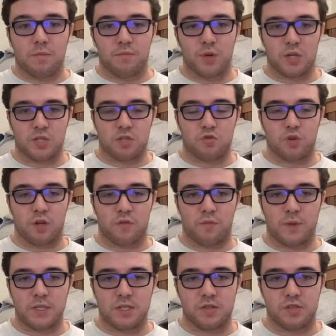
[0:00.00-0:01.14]
Plus, the
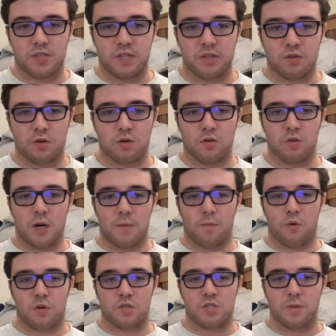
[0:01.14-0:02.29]
transformation scenes are a lot
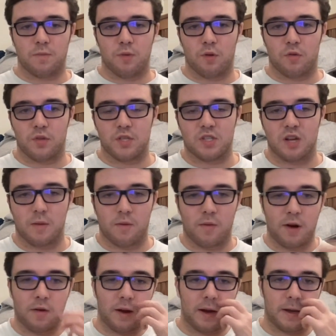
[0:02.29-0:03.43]
more simpler this time
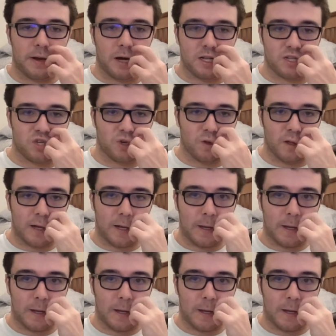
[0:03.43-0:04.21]
around, and not too